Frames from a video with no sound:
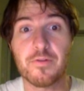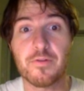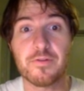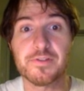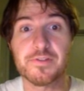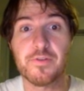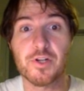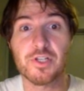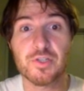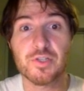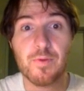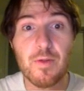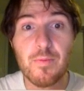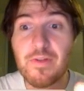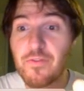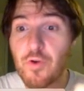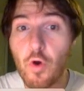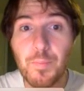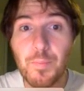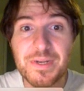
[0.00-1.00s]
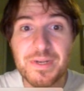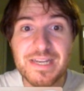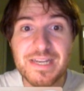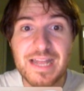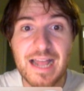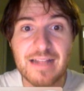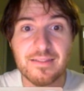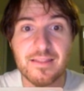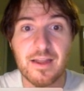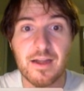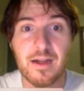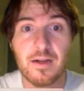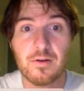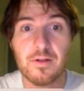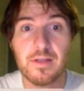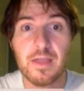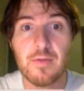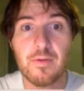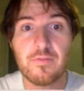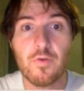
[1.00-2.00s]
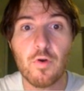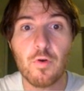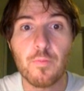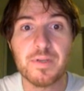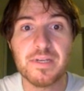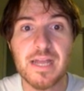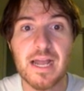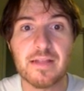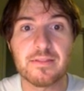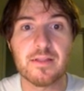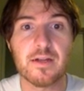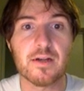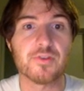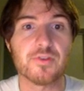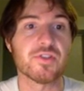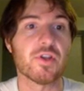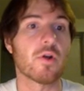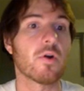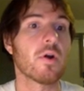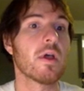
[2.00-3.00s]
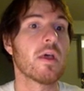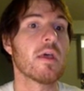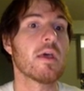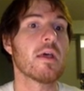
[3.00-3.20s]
of this function, right? We have an open dot there, okay? We have an open dot there. So